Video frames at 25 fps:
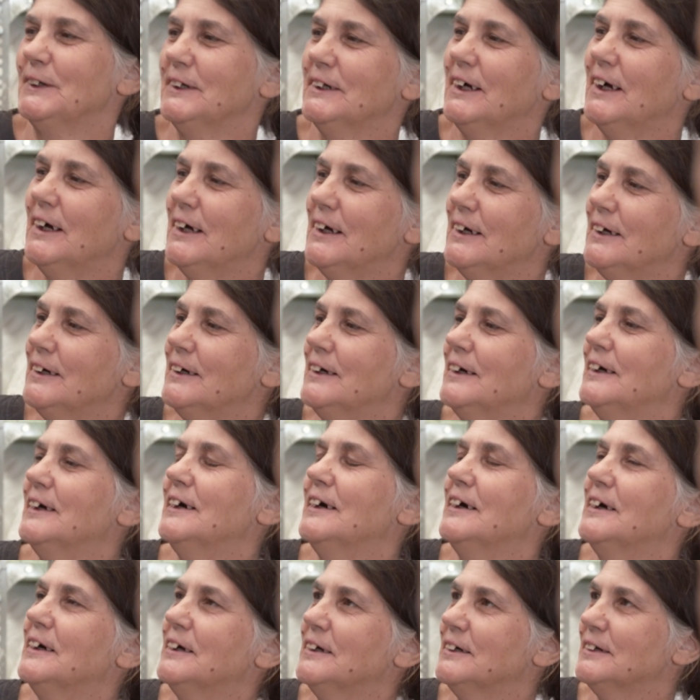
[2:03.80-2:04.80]
Uh,
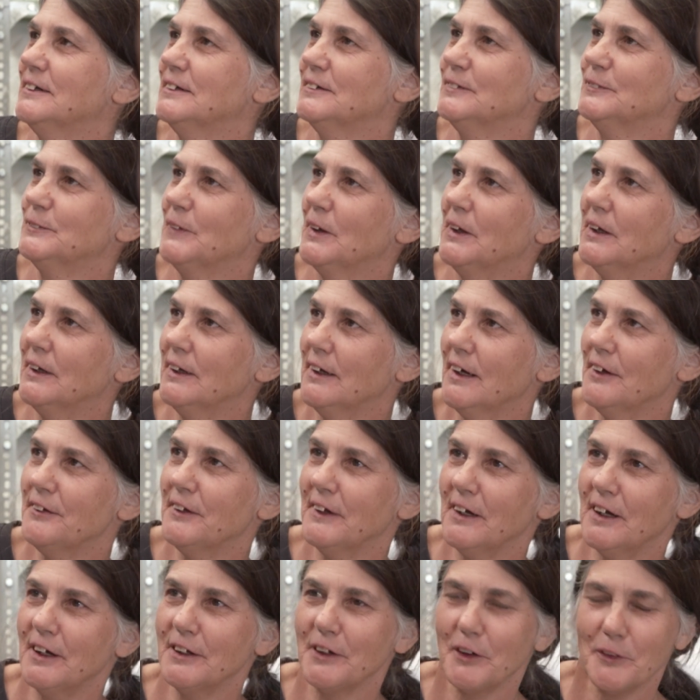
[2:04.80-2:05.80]
I
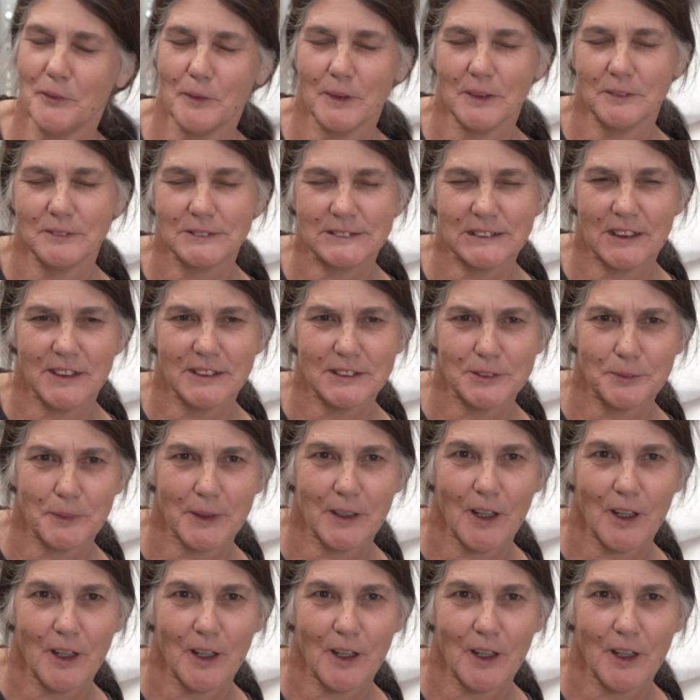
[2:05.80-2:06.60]
think I know what it was like to be